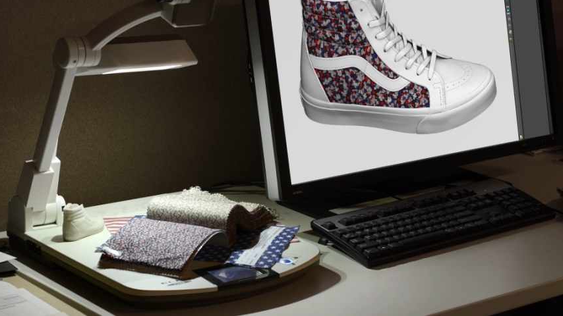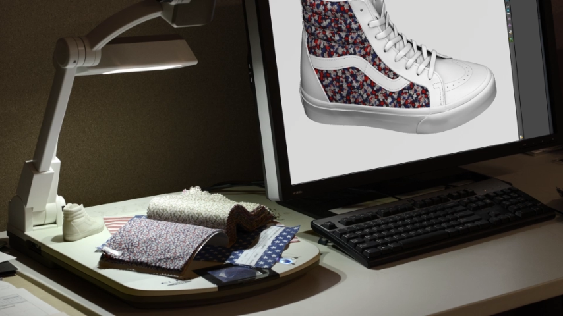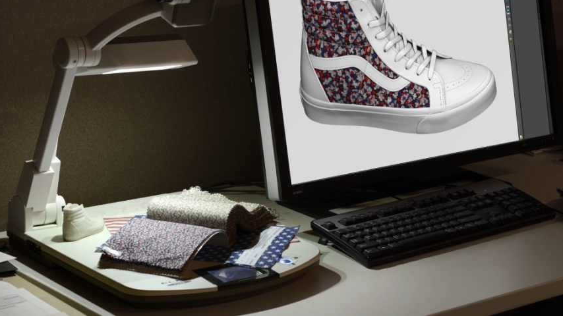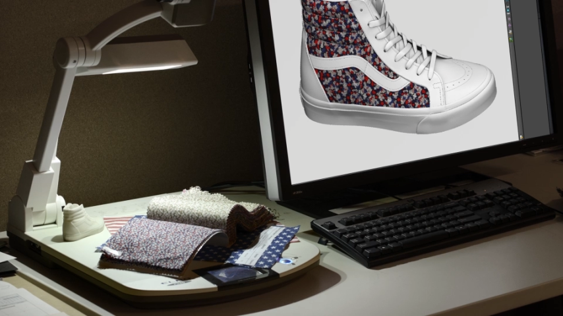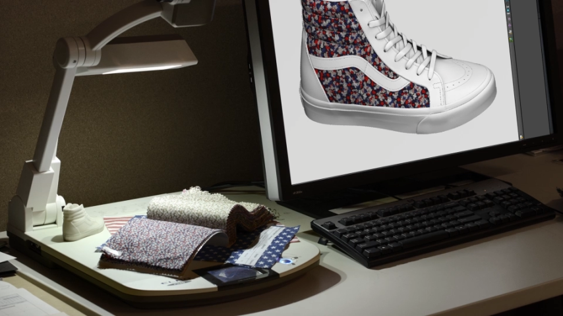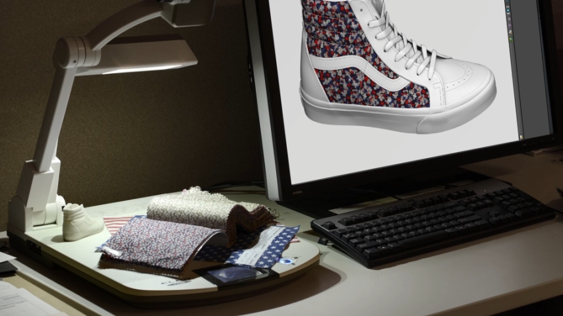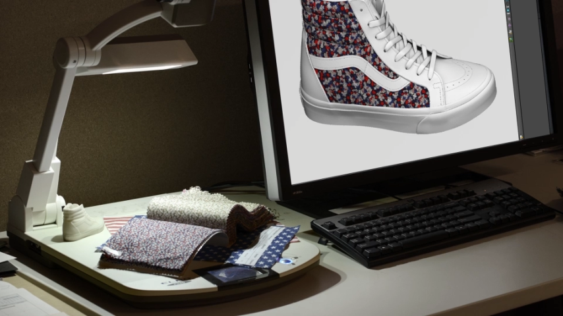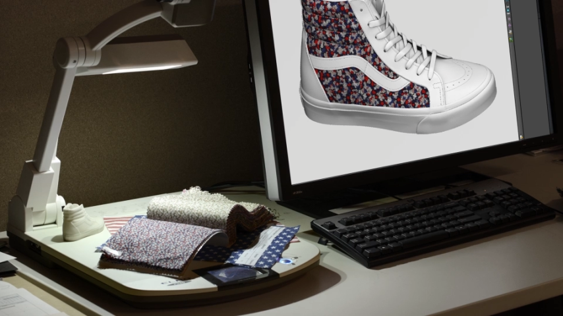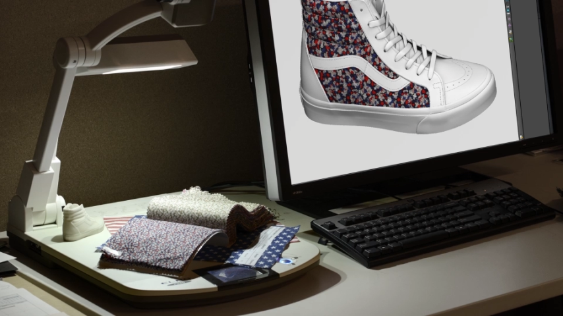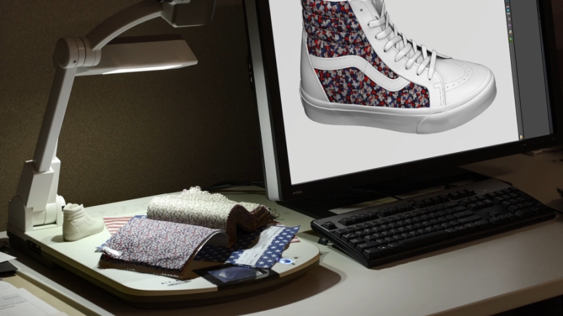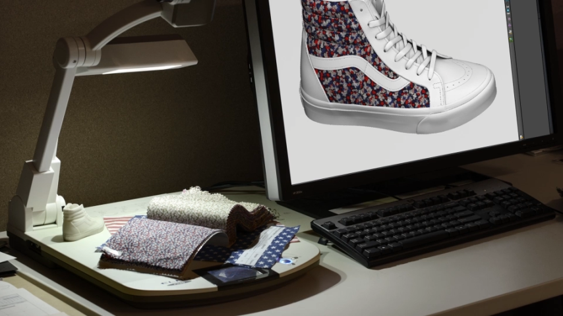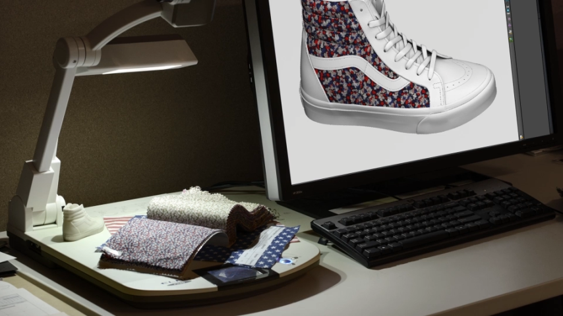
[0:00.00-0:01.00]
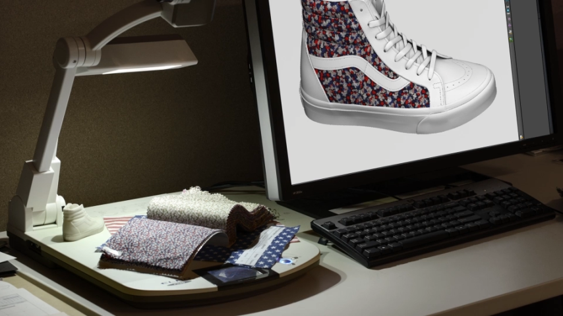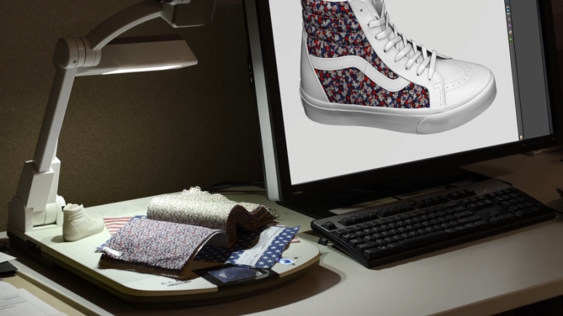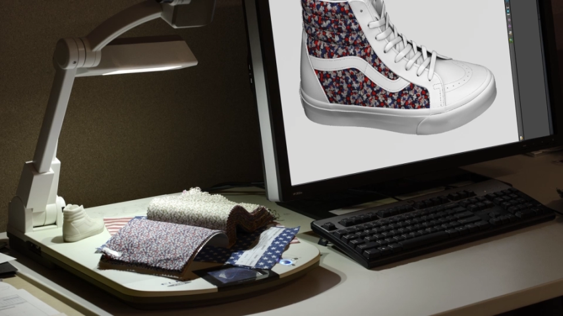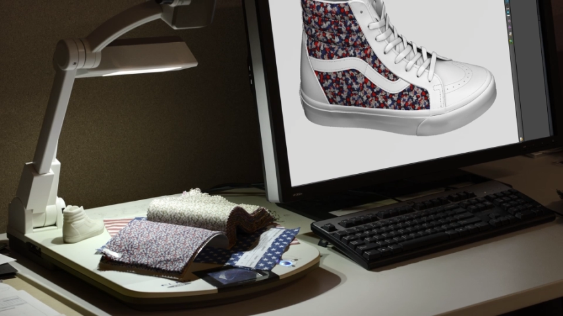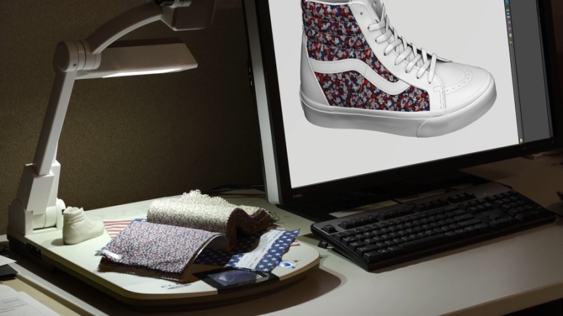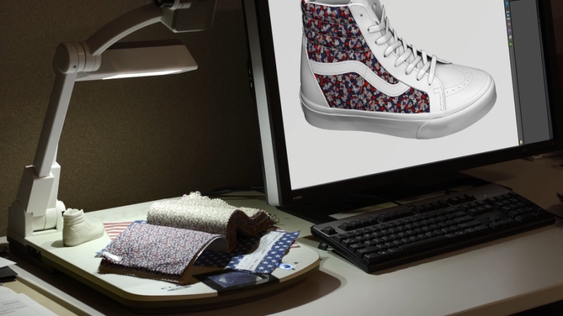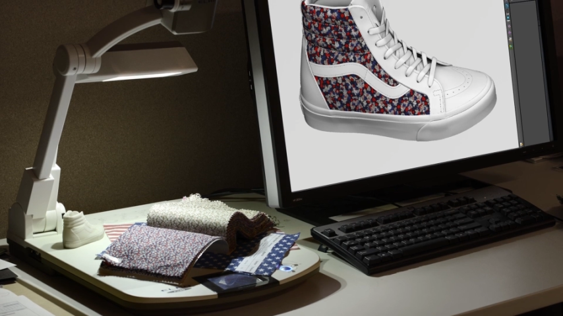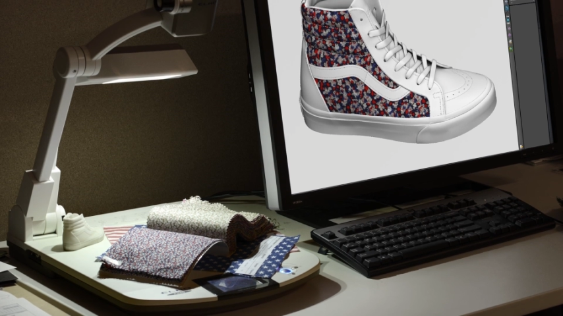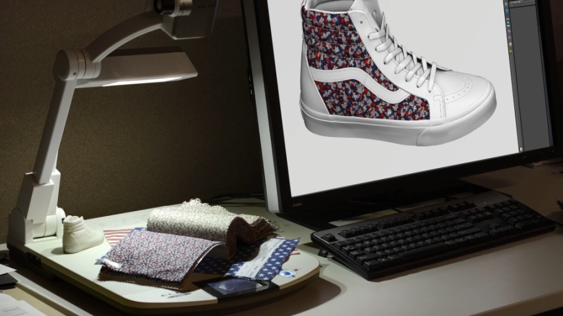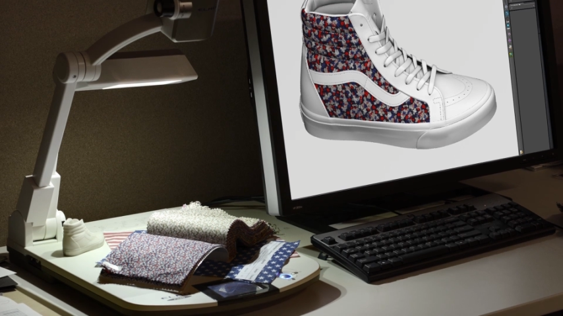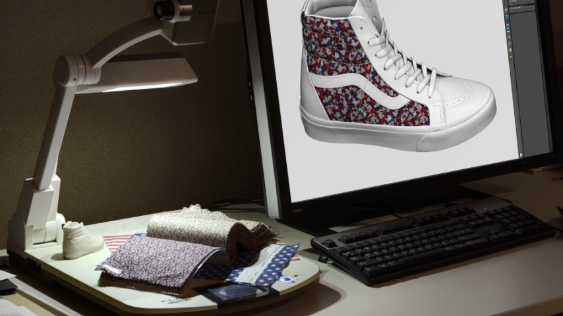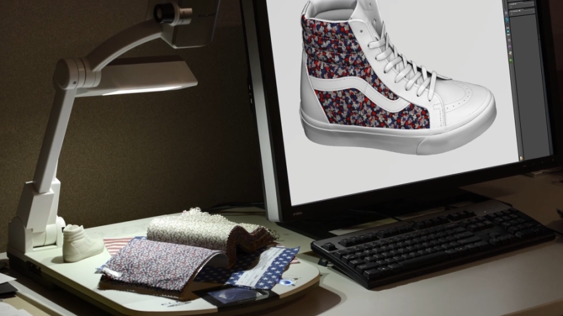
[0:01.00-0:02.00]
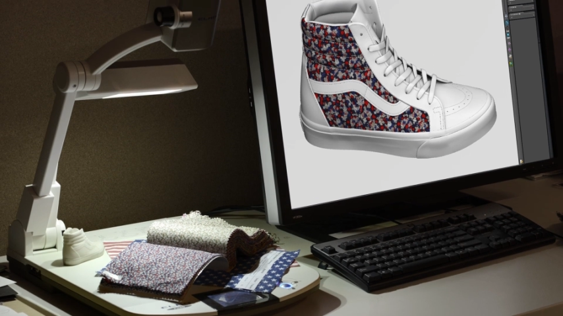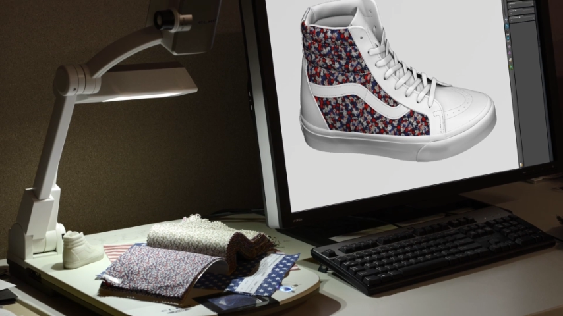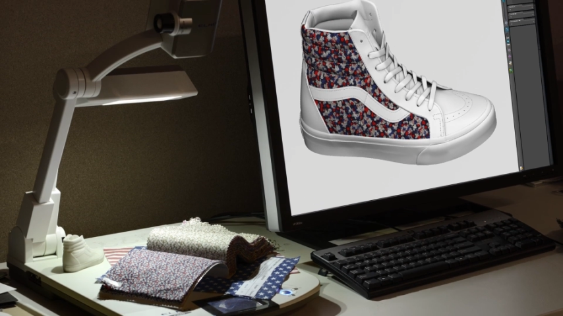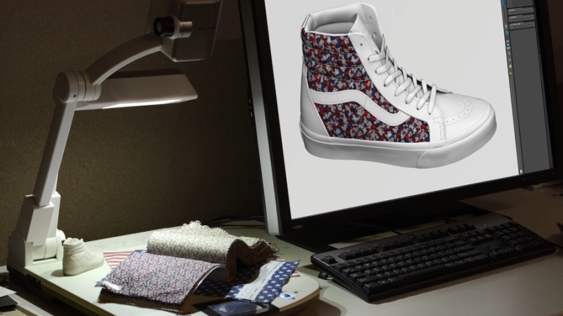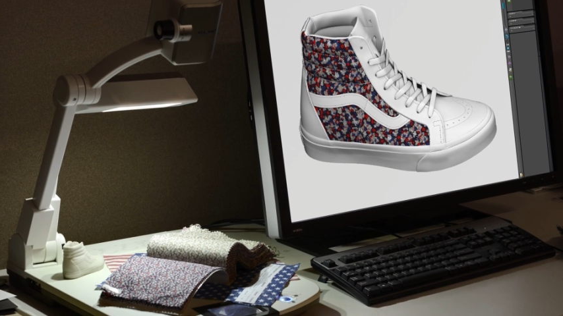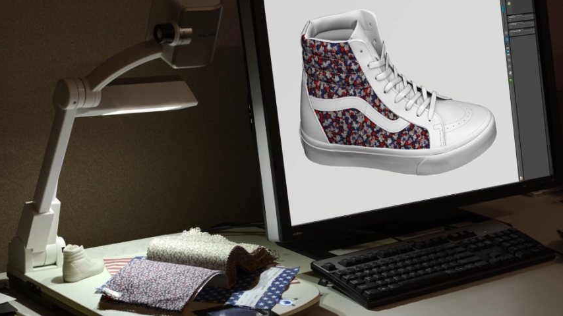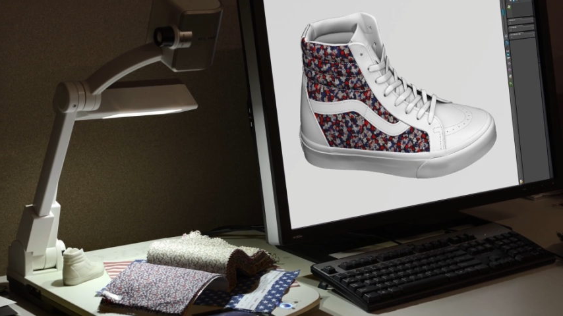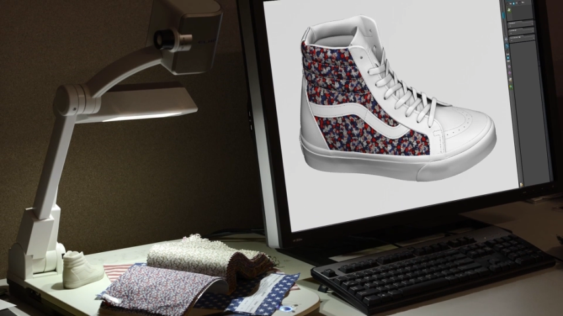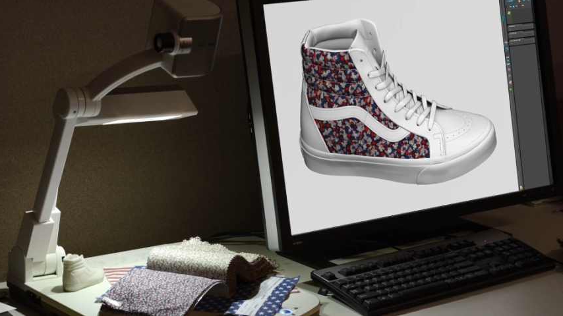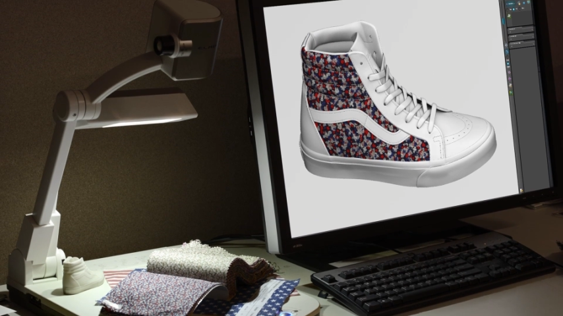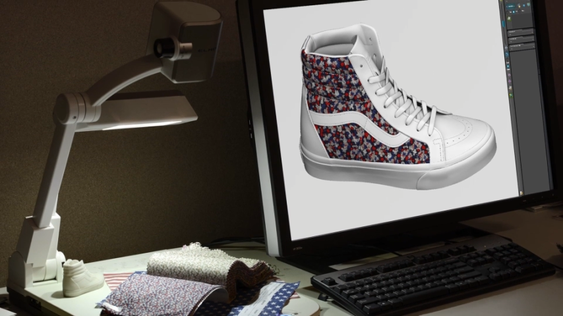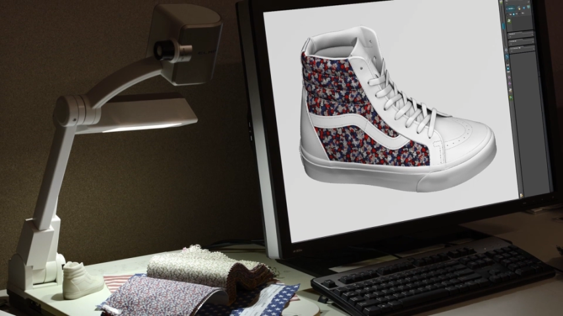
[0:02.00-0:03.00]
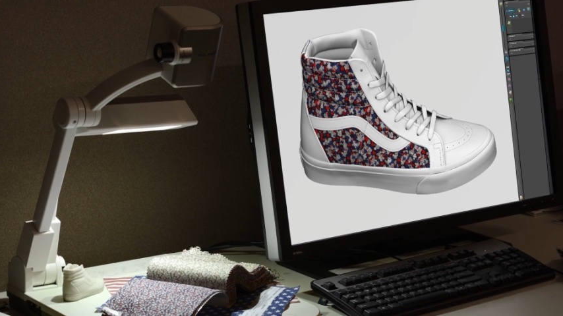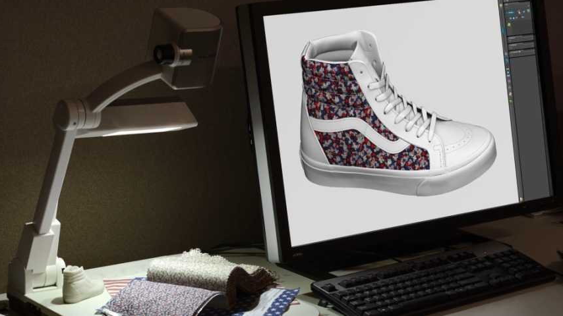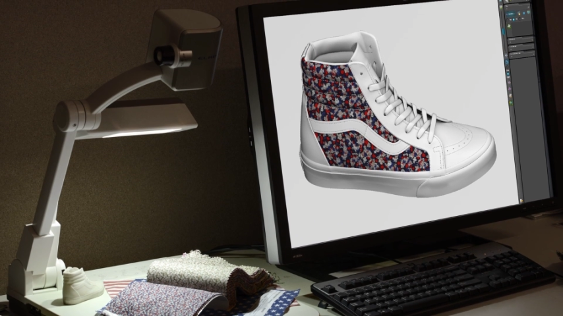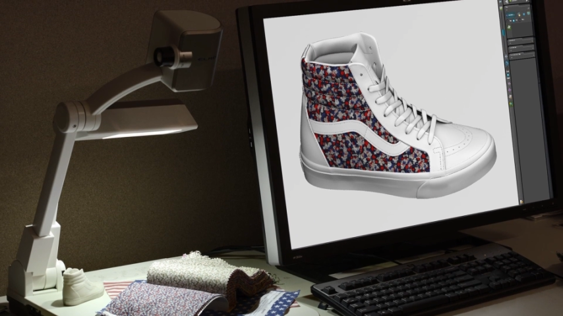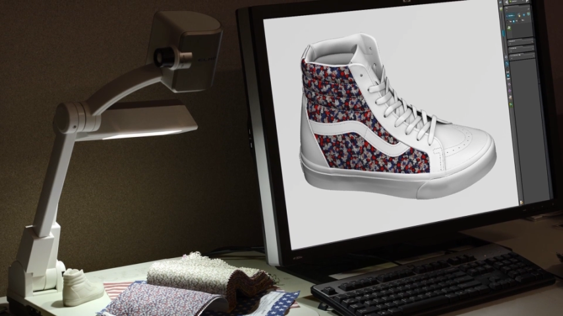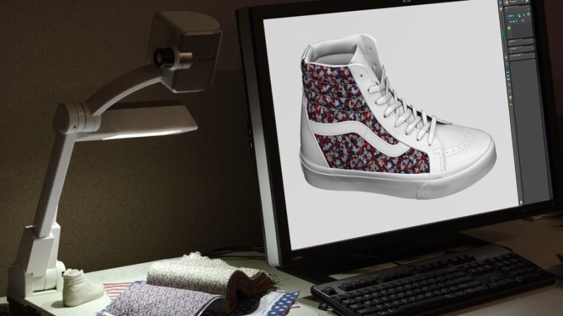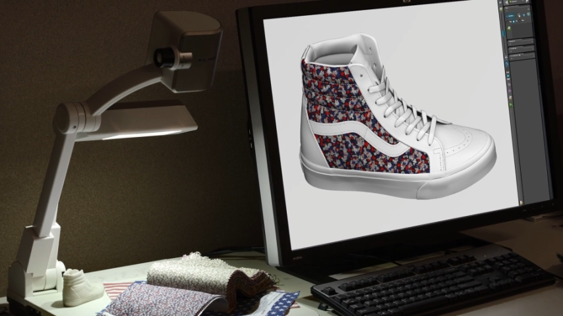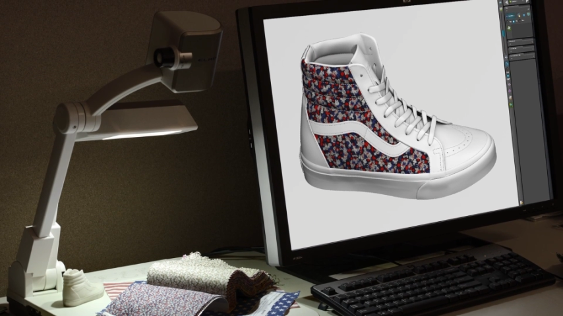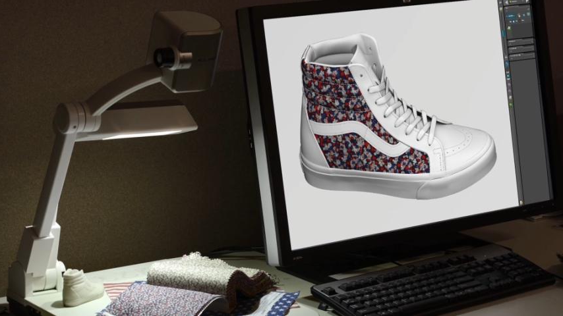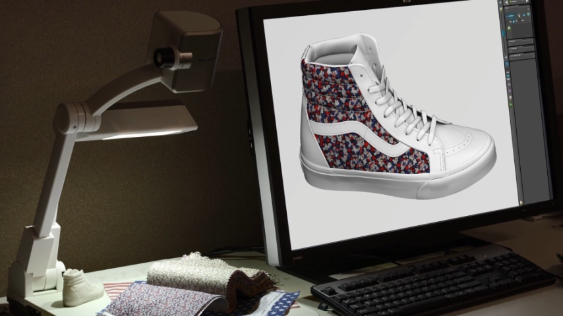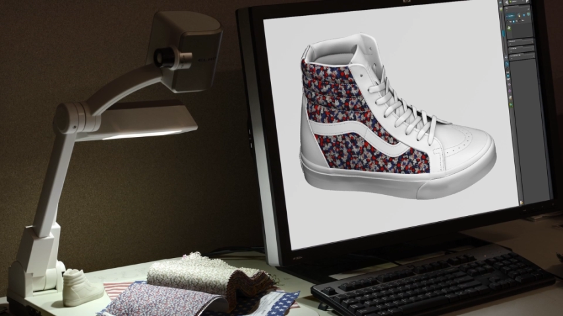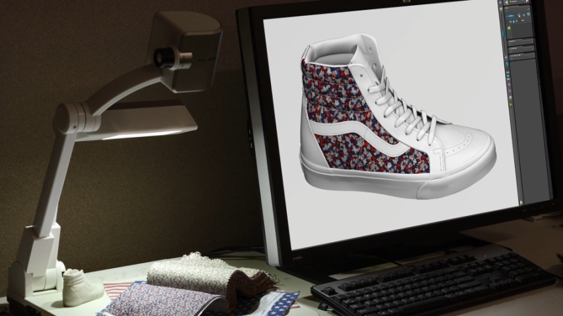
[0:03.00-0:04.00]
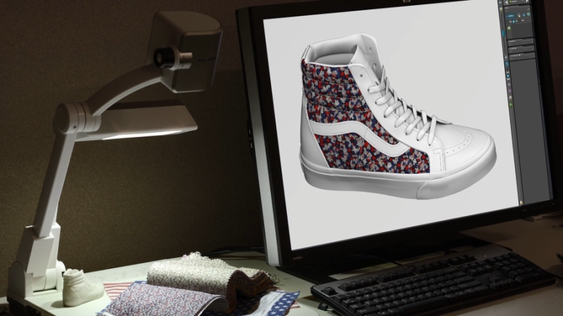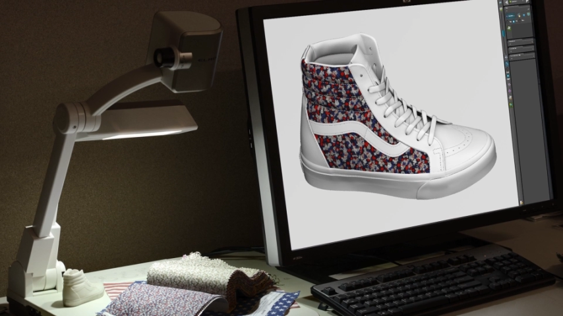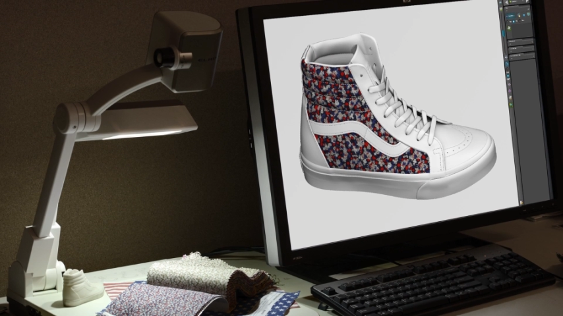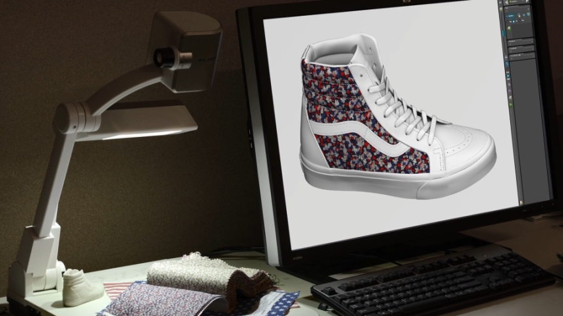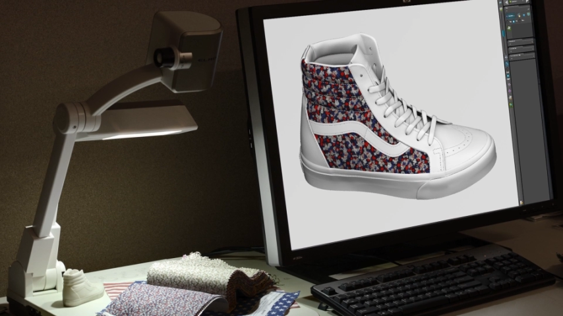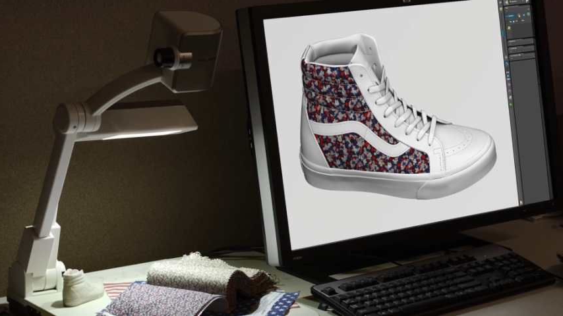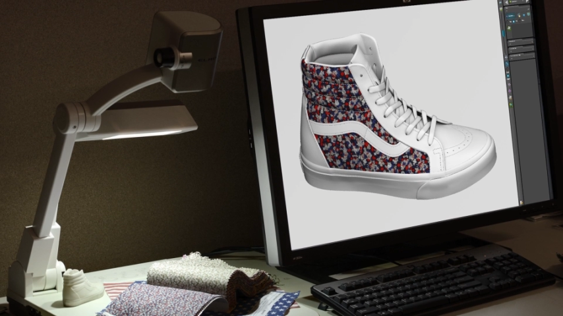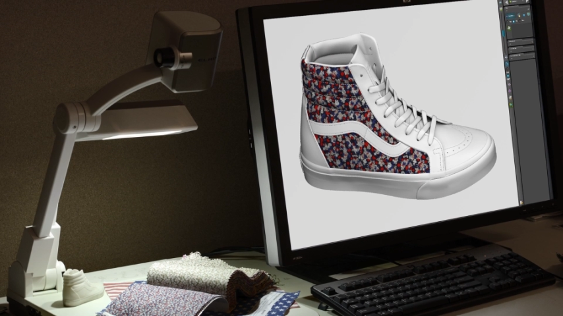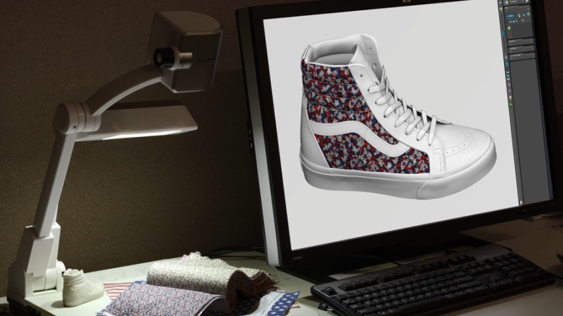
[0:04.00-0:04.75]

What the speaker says: No face is visible, so there are no lips to read.